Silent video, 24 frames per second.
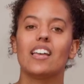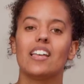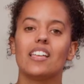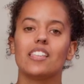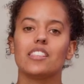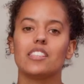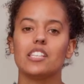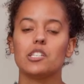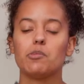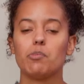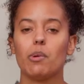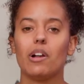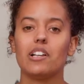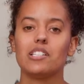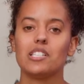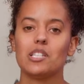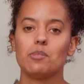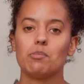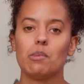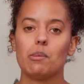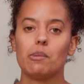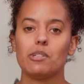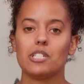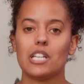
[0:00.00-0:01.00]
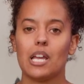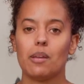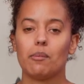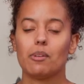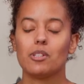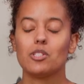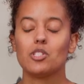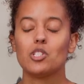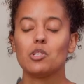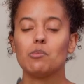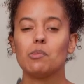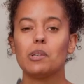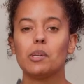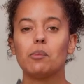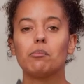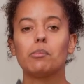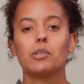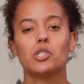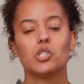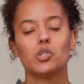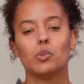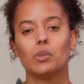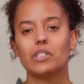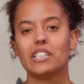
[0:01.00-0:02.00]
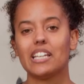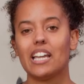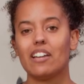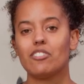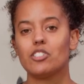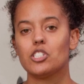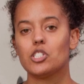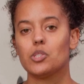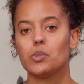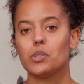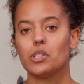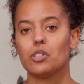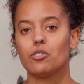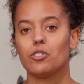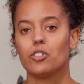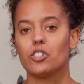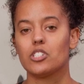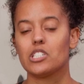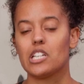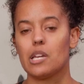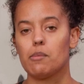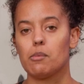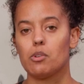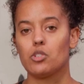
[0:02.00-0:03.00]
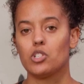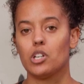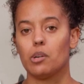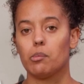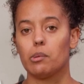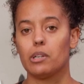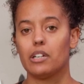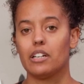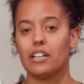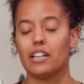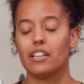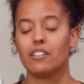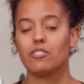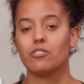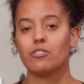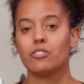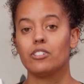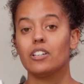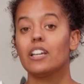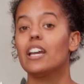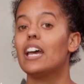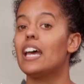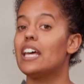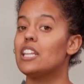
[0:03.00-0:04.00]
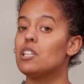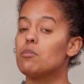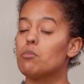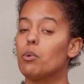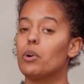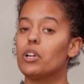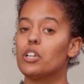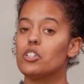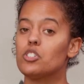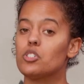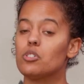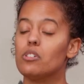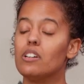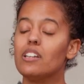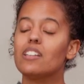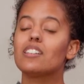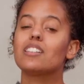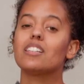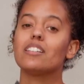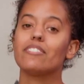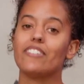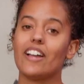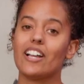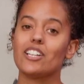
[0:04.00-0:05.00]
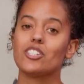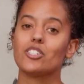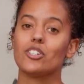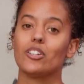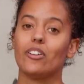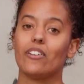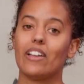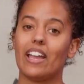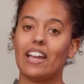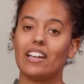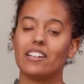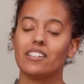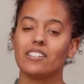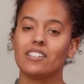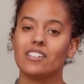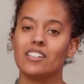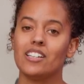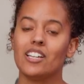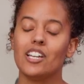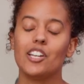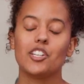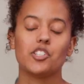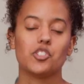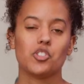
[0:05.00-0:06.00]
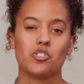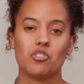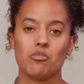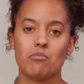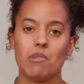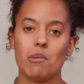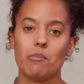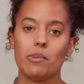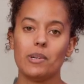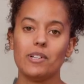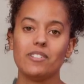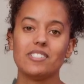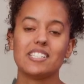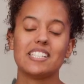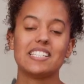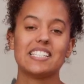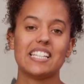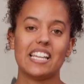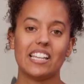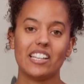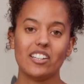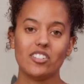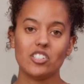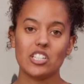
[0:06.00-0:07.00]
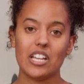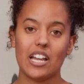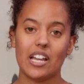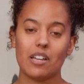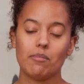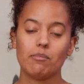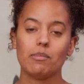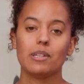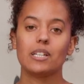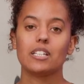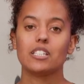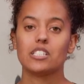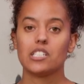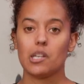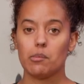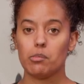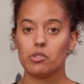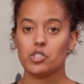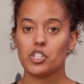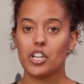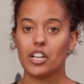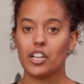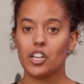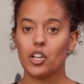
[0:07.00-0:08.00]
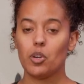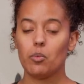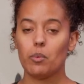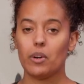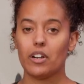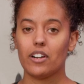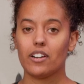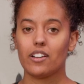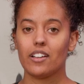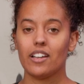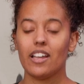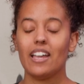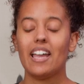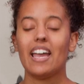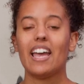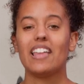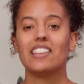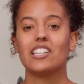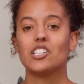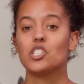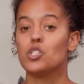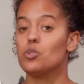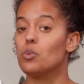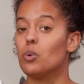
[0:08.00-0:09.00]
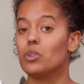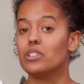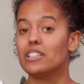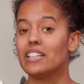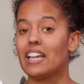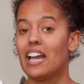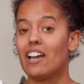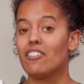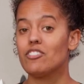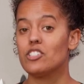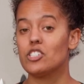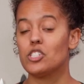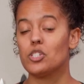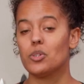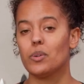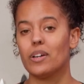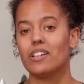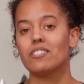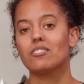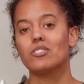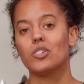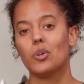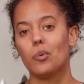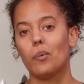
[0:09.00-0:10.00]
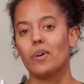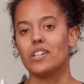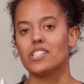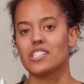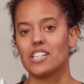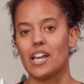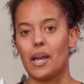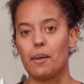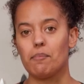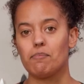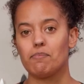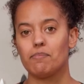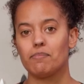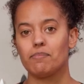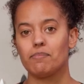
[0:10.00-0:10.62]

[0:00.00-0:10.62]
This process may be time-consuming, but you only have to do it the first time you sharpen a knife. And the more you do it, the faster you'll get. Just remember to take your time, double-check your work, and that you only have to do it the one time.